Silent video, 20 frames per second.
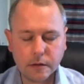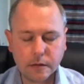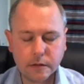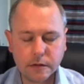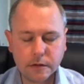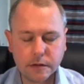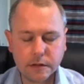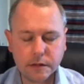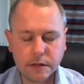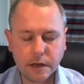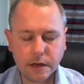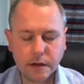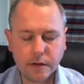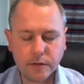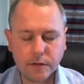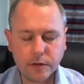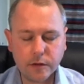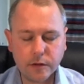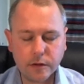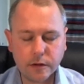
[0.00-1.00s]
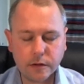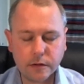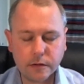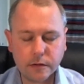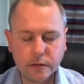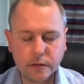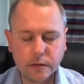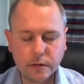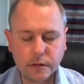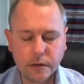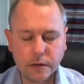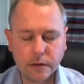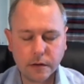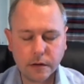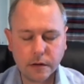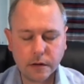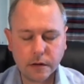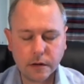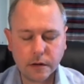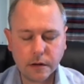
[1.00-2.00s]
Just see if you can
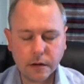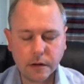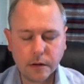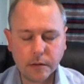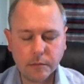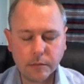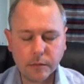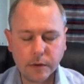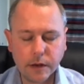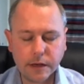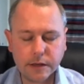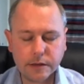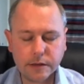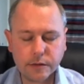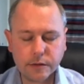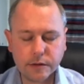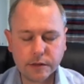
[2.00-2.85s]
place your